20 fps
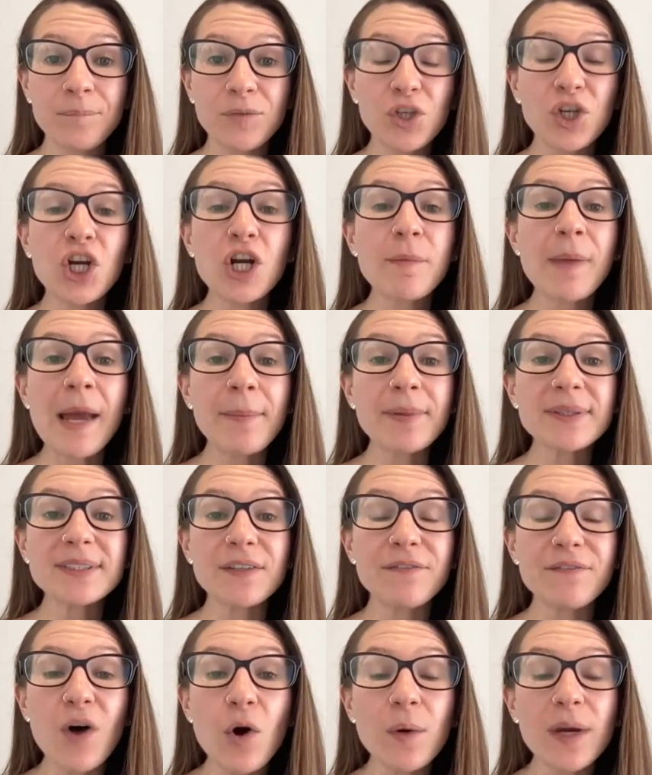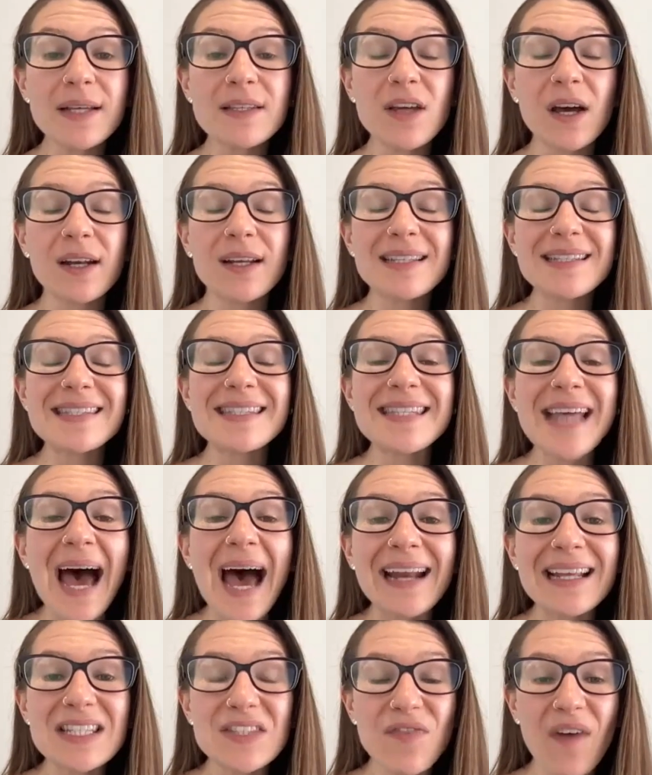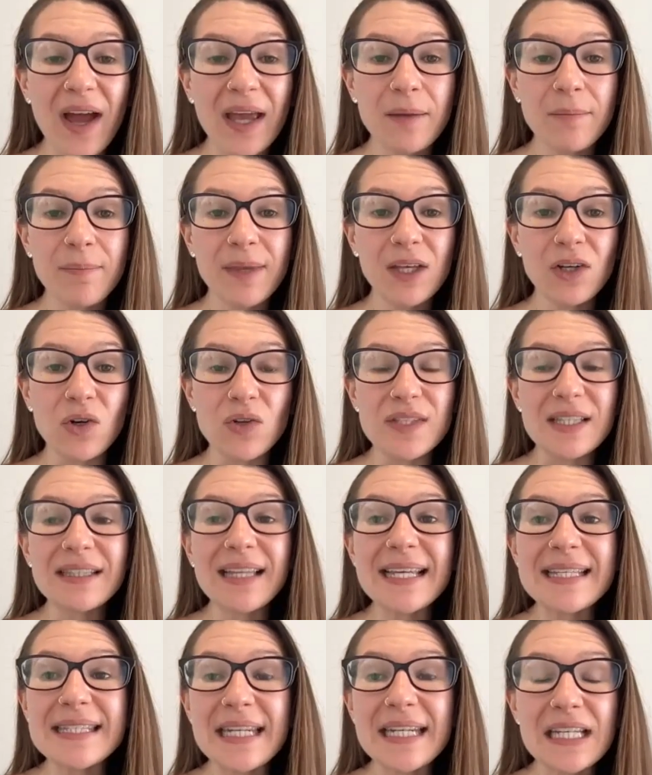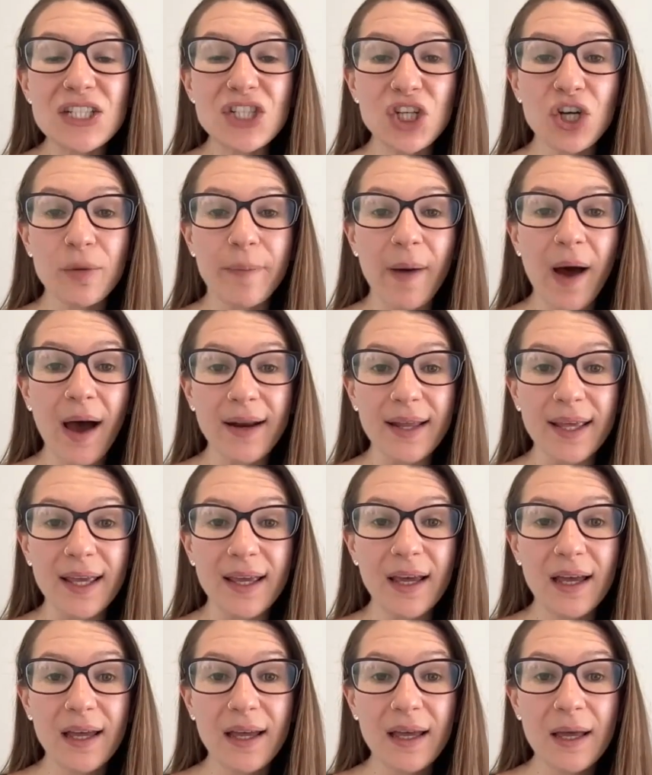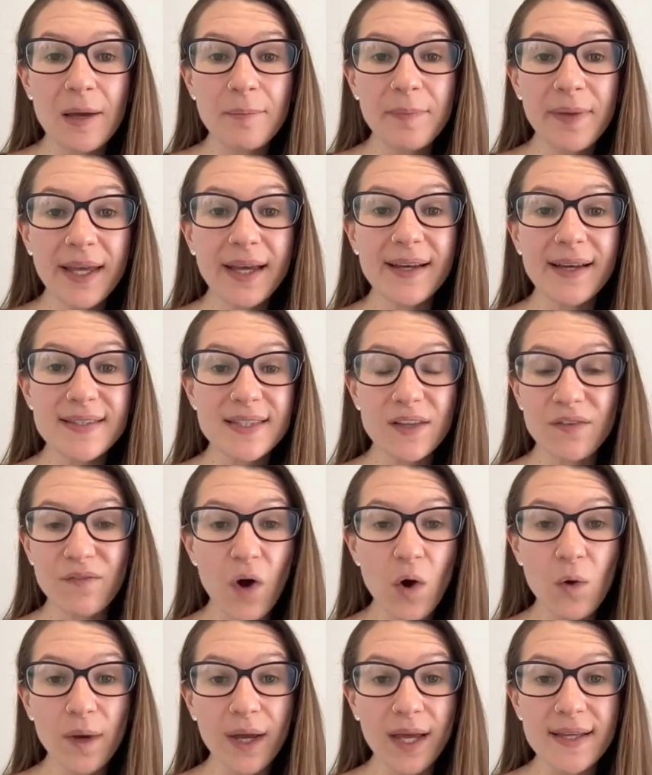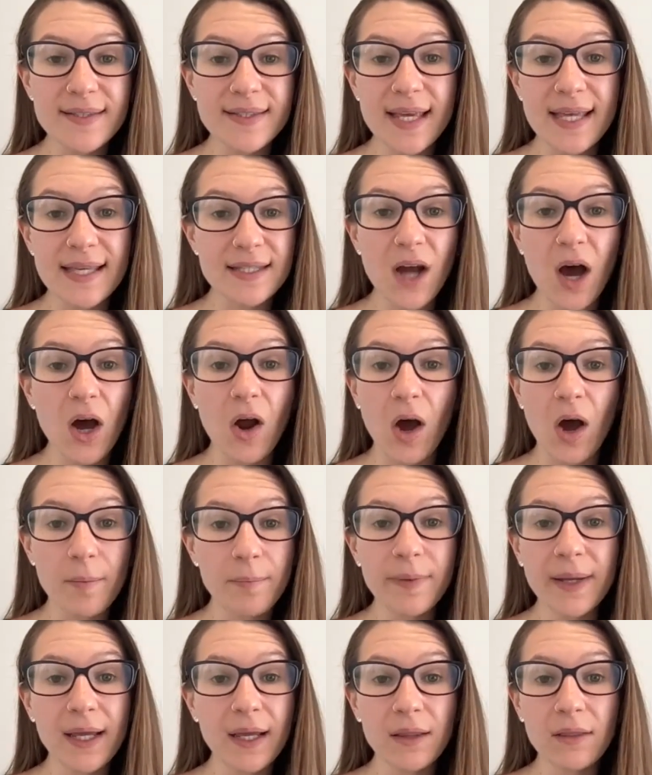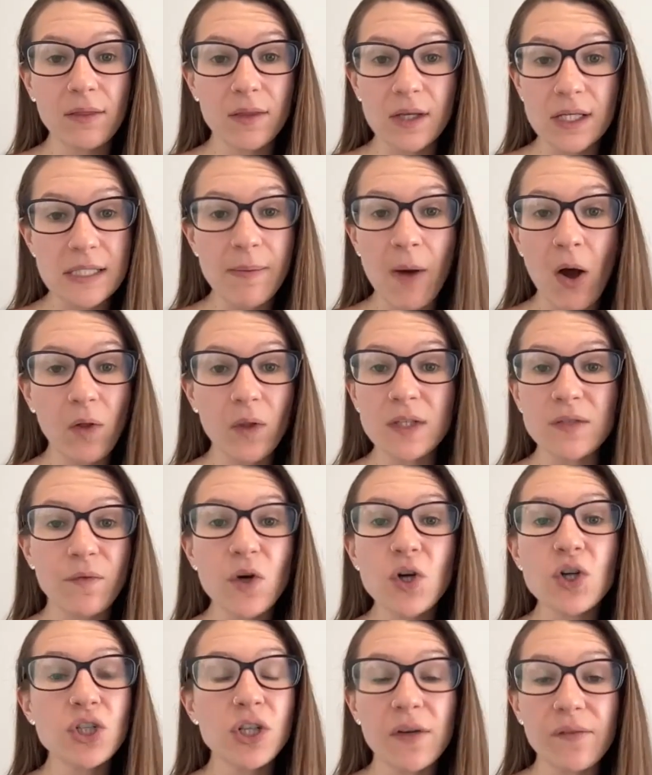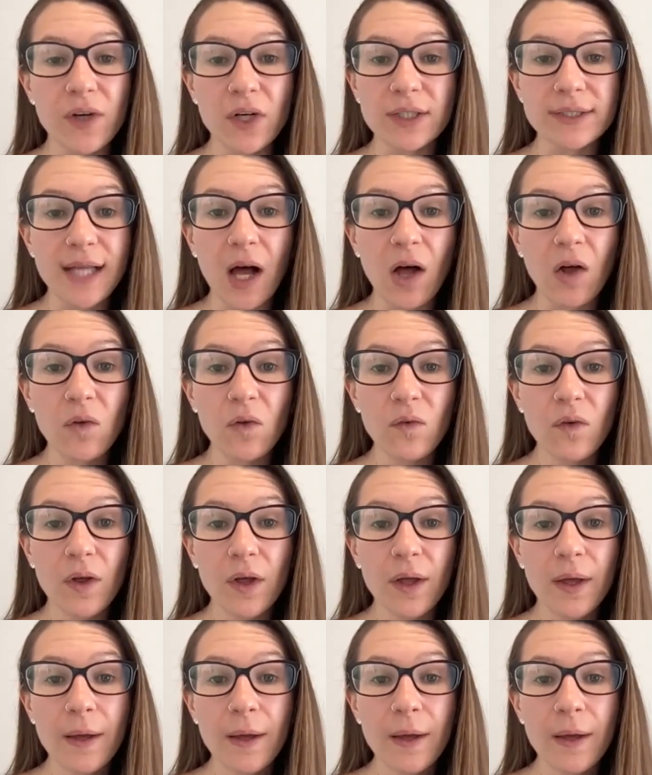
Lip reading: You're going to be able to focus on satisfying meals, listening to your body, because the focus is not on being the smallest version of yourself.